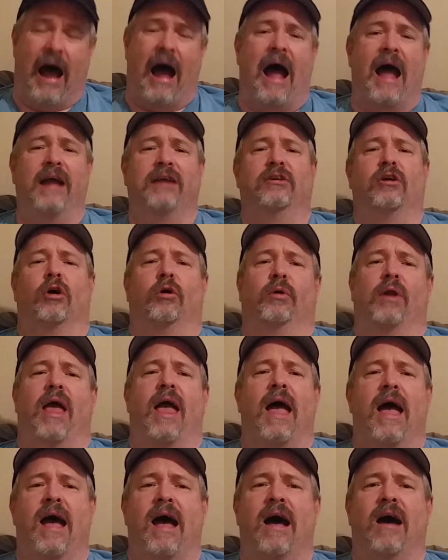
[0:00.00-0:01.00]
I don't
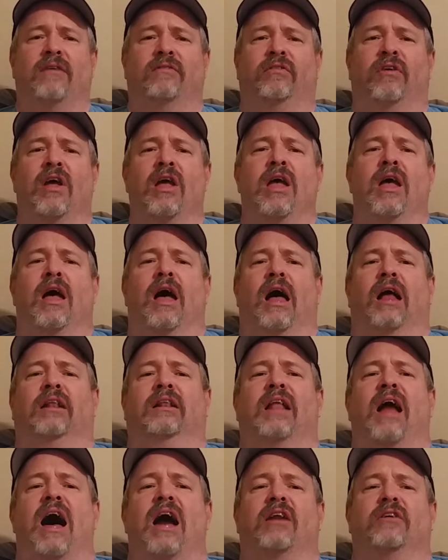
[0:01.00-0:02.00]
have a
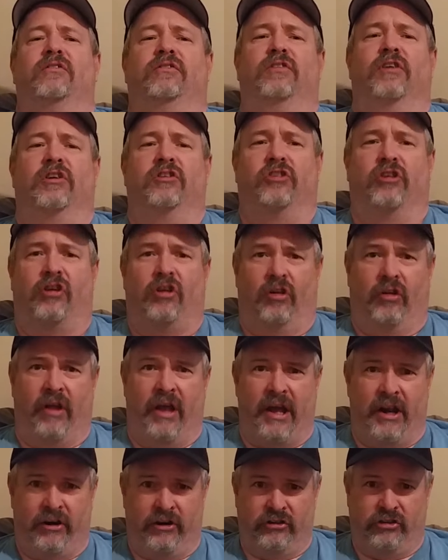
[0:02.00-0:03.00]
lot of physical
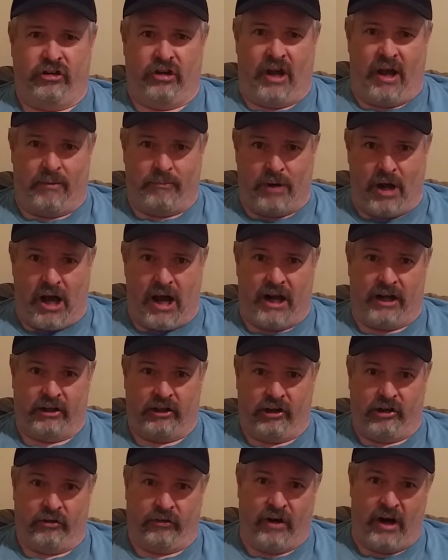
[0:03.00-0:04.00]
energy. I'm not
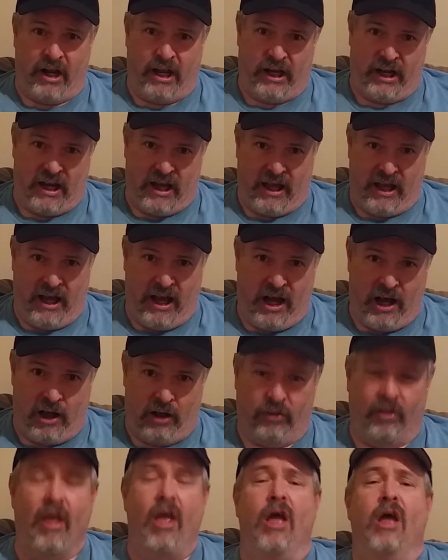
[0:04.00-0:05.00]
in great
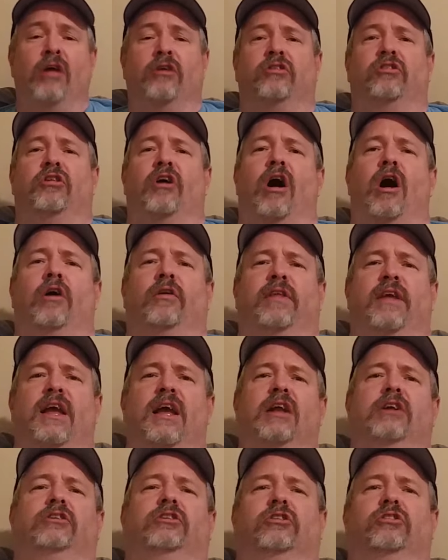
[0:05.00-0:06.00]
health. So the
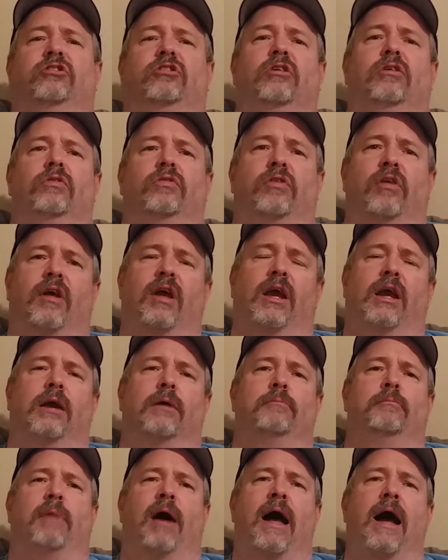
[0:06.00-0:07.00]
interesting thing
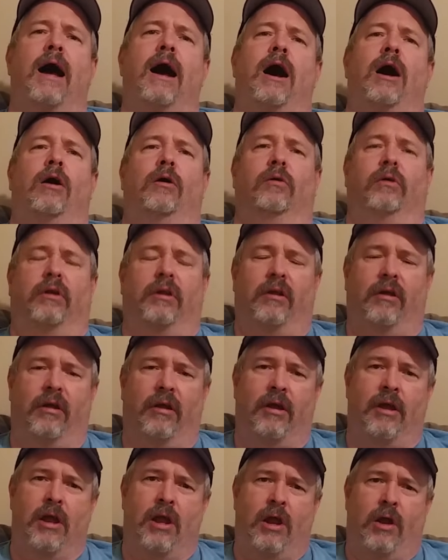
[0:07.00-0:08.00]
about
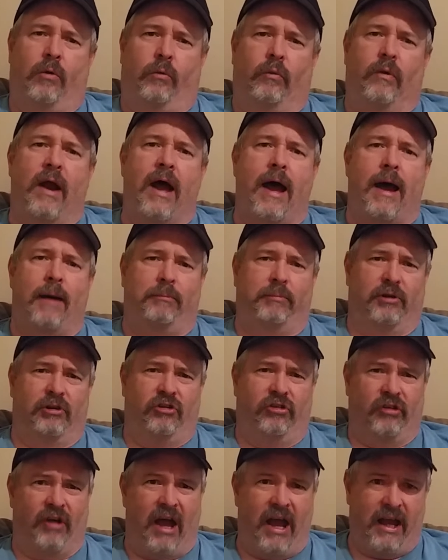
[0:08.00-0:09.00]
rapid
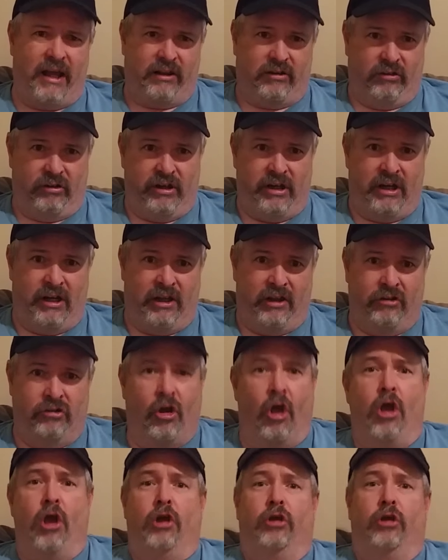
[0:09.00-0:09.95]
cycling is